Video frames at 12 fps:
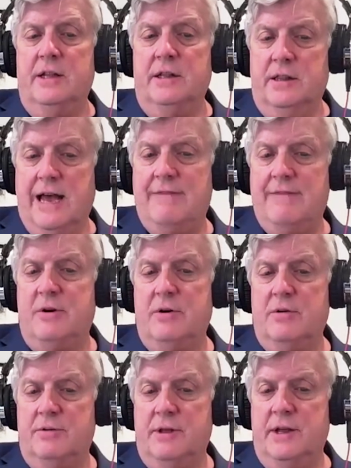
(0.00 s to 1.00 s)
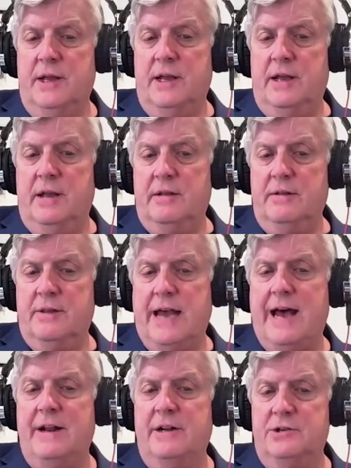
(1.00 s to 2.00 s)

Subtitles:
lever that